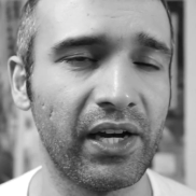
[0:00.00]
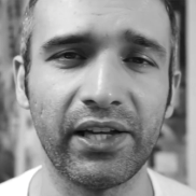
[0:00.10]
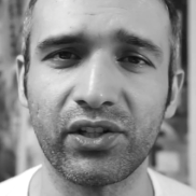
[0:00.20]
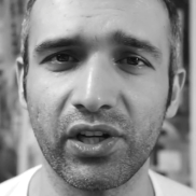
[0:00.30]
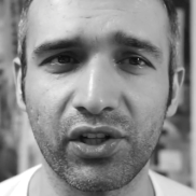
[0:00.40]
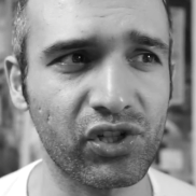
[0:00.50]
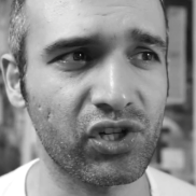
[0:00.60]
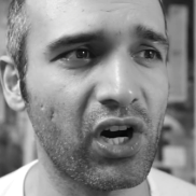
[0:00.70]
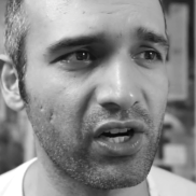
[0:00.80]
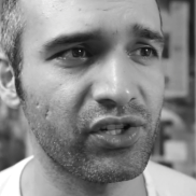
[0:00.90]
It
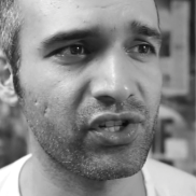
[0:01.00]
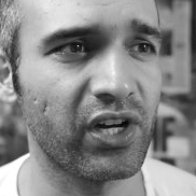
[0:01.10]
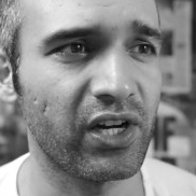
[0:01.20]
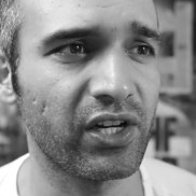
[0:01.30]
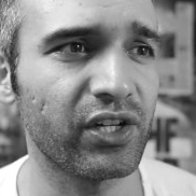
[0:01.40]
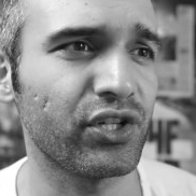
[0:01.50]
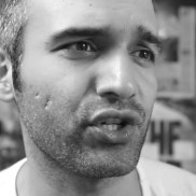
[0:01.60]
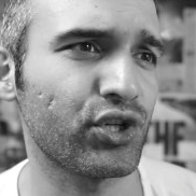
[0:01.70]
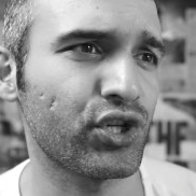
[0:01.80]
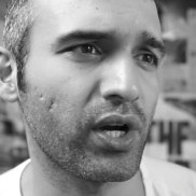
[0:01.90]
stars
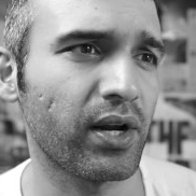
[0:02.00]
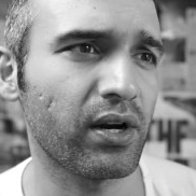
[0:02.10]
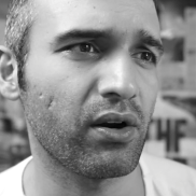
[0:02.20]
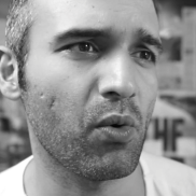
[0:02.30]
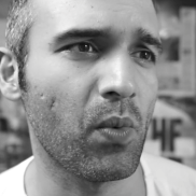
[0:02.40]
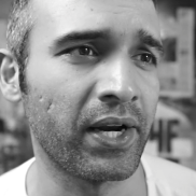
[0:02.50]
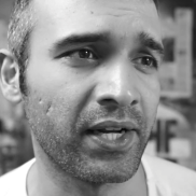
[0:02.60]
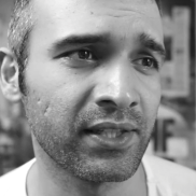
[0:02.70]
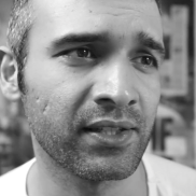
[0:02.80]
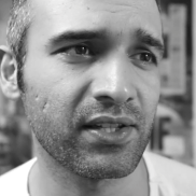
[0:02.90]

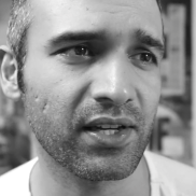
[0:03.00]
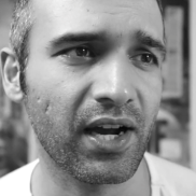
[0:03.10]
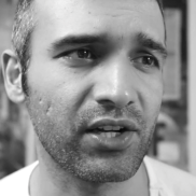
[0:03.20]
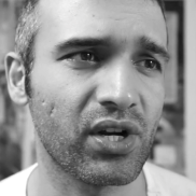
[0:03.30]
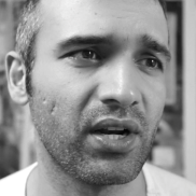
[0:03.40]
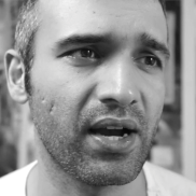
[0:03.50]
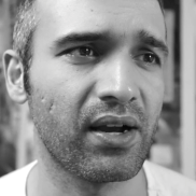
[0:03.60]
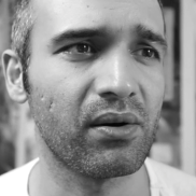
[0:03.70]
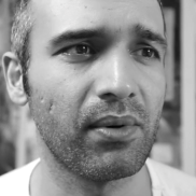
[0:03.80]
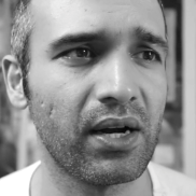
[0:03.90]
Sharwanand, Kajal
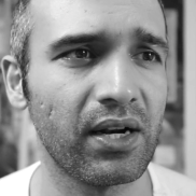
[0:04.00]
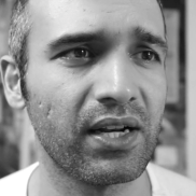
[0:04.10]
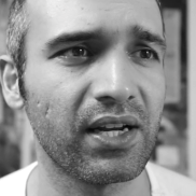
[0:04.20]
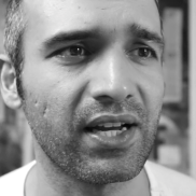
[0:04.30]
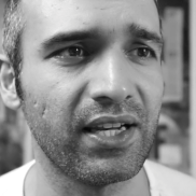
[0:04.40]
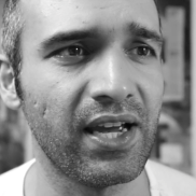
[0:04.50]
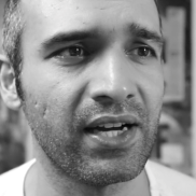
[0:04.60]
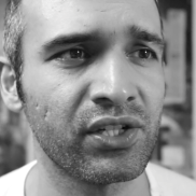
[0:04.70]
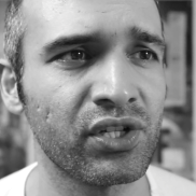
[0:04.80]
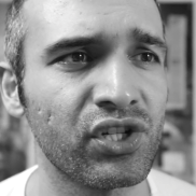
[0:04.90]
Aggarwal,
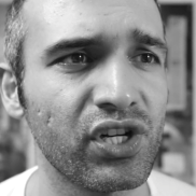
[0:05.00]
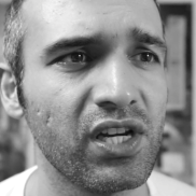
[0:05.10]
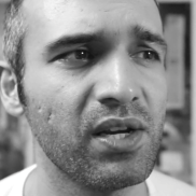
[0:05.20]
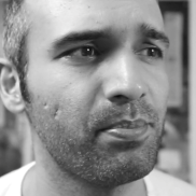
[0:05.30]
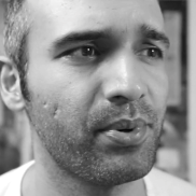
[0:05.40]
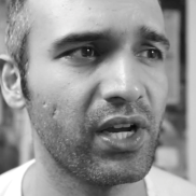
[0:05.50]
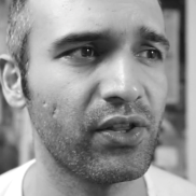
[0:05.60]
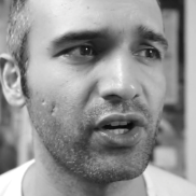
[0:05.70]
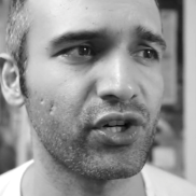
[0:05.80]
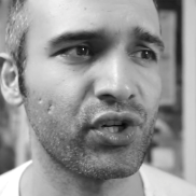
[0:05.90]
Kalyani
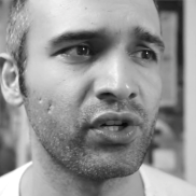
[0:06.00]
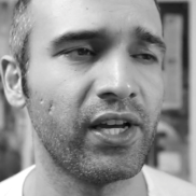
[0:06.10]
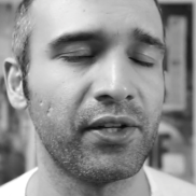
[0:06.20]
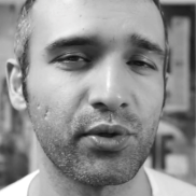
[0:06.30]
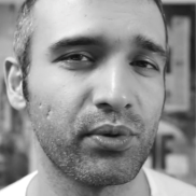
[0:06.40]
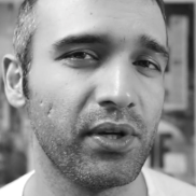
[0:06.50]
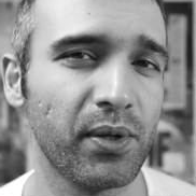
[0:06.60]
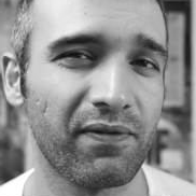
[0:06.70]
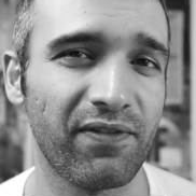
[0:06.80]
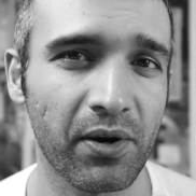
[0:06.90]
Priyadarshan, and
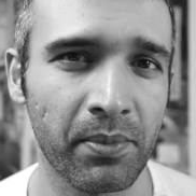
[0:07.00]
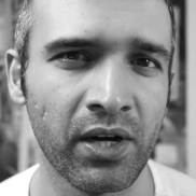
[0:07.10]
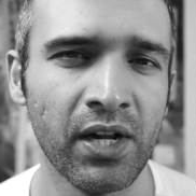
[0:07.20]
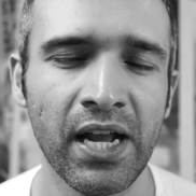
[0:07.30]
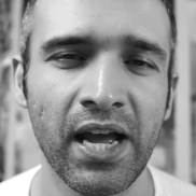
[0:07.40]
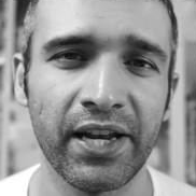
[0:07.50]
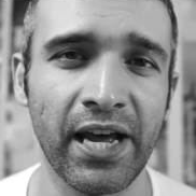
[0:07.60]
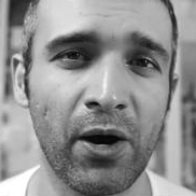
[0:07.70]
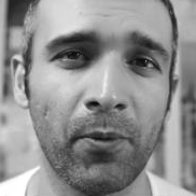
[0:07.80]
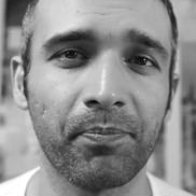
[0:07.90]
Sudheer Varma.
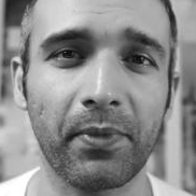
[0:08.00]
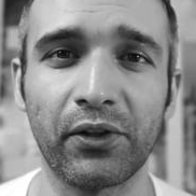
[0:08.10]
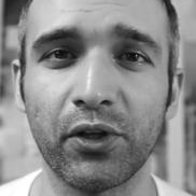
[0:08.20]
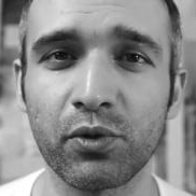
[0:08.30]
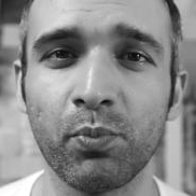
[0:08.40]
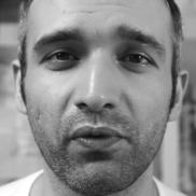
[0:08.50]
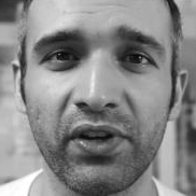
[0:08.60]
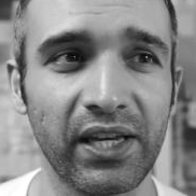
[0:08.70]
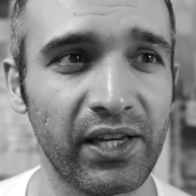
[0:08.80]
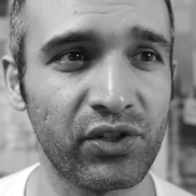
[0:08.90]
Now, this
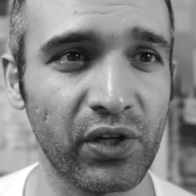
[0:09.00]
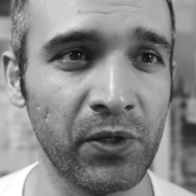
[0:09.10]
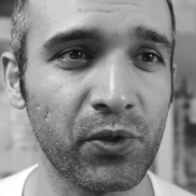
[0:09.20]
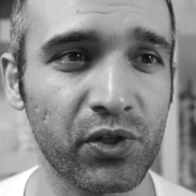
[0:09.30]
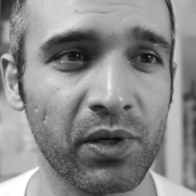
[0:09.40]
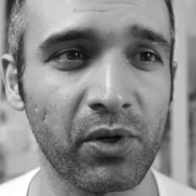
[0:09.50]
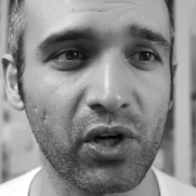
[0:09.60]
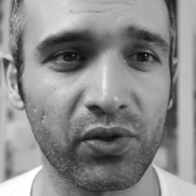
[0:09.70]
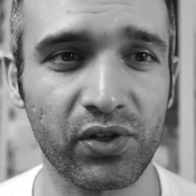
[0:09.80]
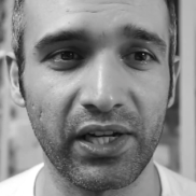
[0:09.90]
movie is interesting
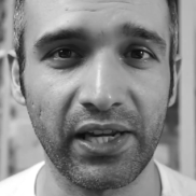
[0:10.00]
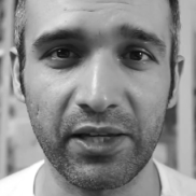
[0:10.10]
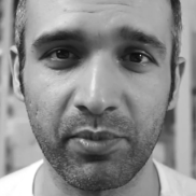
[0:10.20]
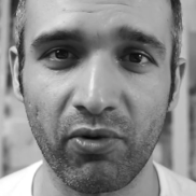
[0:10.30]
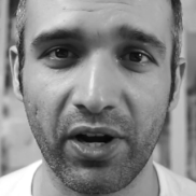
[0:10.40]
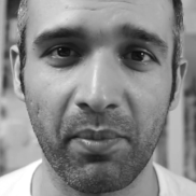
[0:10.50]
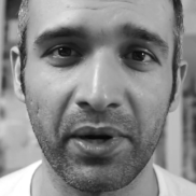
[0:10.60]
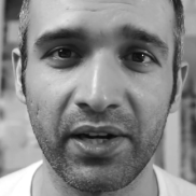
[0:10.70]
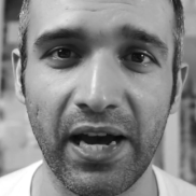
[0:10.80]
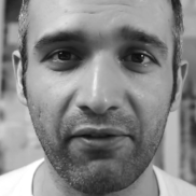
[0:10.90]
because it has been
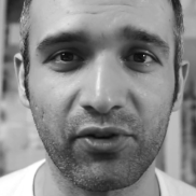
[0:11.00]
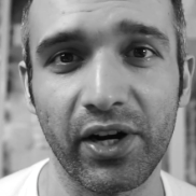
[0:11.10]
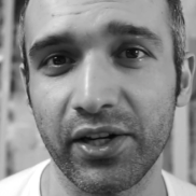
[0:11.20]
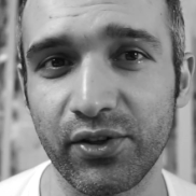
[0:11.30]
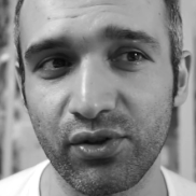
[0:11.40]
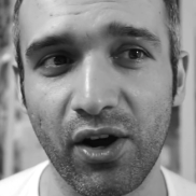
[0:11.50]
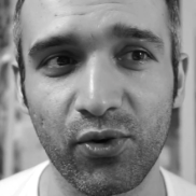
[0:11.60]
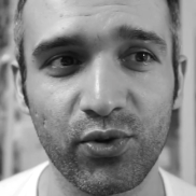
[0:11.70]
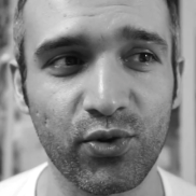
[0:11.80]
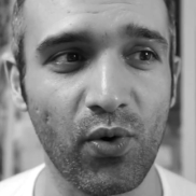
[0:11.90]
recommended after I did
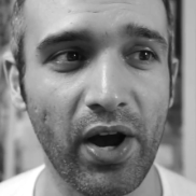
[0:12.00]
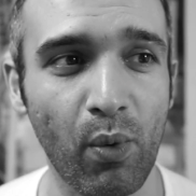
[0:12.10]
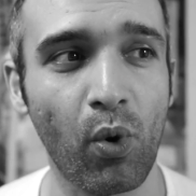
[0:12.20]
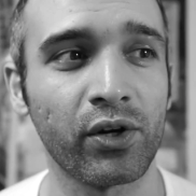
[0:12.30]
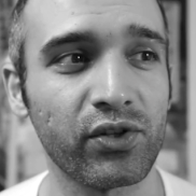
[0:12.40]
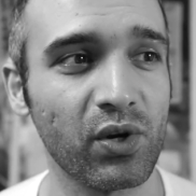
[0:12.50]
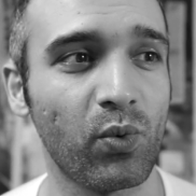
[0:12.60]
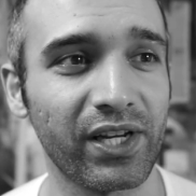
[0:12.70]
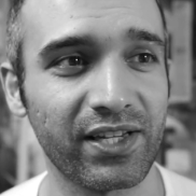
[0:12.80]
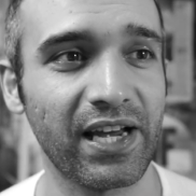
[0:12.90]
Sahu, so I want to see
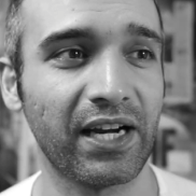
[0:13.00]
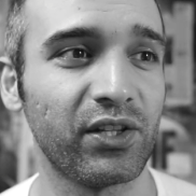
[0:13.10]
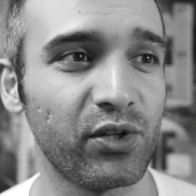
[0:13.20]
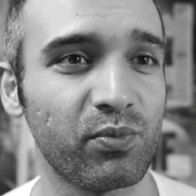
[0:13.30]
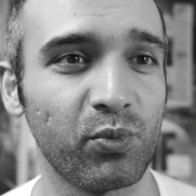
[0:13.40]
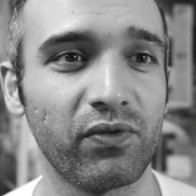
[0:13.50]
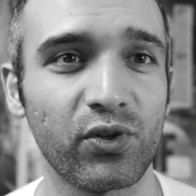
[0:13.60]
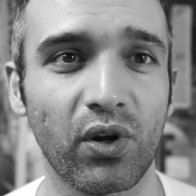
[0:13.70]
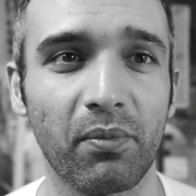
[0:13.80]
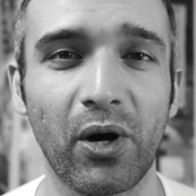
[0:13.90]
what exactly this movie
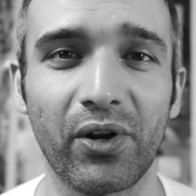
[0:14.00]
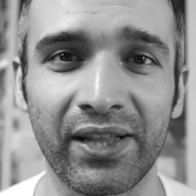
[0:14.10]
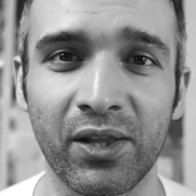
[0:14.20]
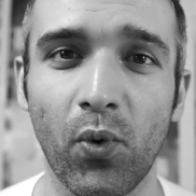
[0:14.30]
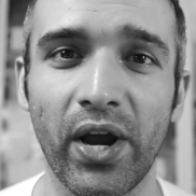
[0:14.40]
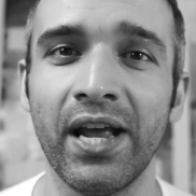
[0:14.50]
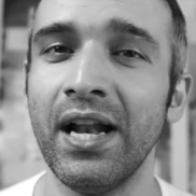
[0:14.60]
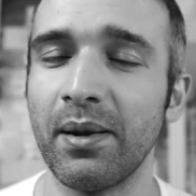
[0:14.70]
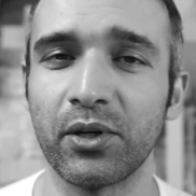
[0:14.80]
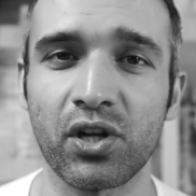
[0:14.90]
is all about. And the way,
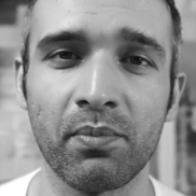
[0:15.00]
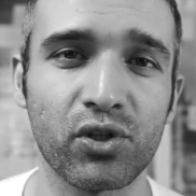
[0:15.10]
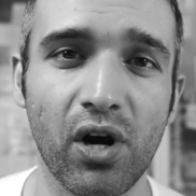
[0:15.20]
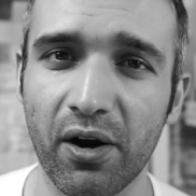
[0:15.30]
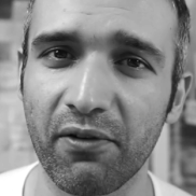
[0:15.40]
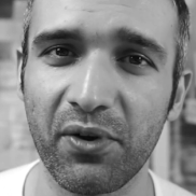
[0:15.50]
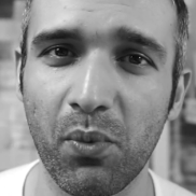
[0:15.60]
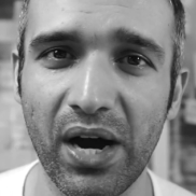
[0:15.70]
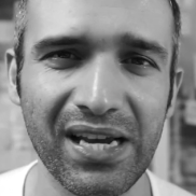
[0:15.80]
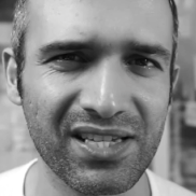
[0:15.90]

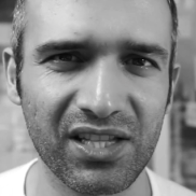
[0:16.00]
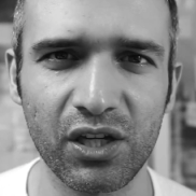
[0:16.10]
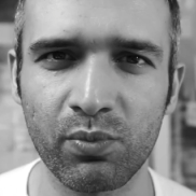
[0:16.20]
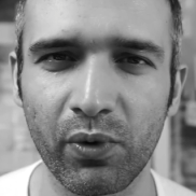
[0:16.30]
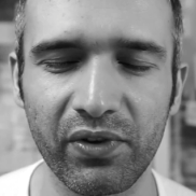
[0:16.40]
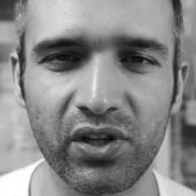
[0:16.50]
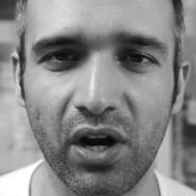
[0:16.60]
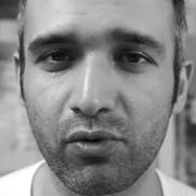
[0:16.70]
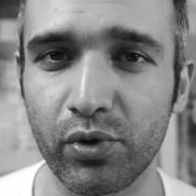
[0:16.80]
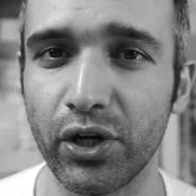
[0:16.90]
cinematography-wise, these movies
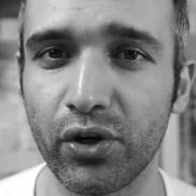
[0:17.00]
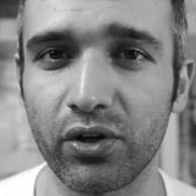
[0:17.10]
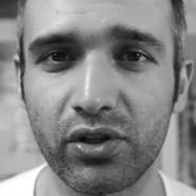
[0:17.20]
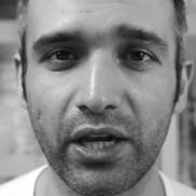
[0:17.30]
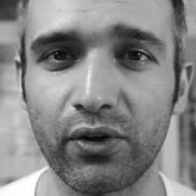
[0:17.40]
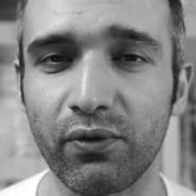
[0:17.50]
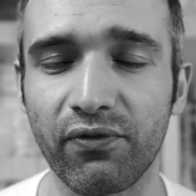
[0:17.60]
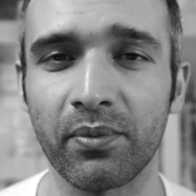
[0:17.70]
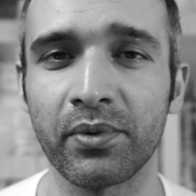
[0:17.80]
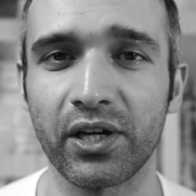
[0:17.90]
are really good. Telugu
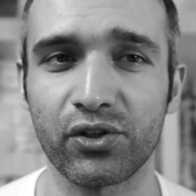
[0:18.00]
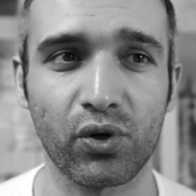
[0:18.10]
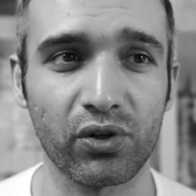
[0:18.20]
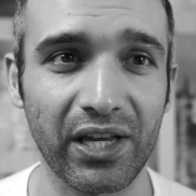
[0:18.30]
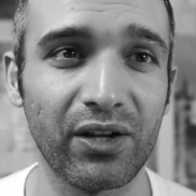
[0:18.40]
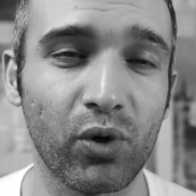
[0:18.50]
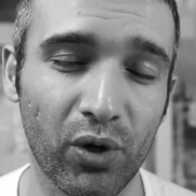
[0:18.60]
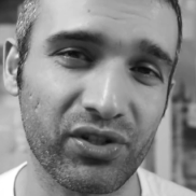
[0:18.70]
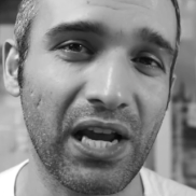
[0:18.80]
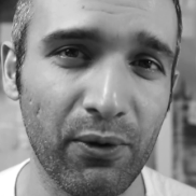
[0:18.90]
film industry or Telugu
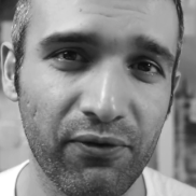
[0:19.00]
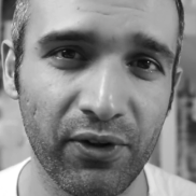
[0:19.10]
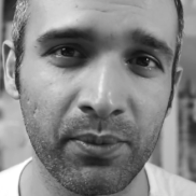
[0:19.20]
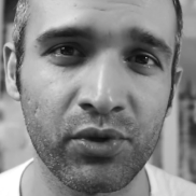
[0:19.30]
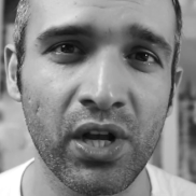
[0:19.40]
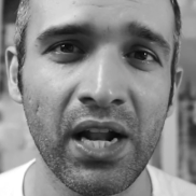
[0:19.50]
or South films,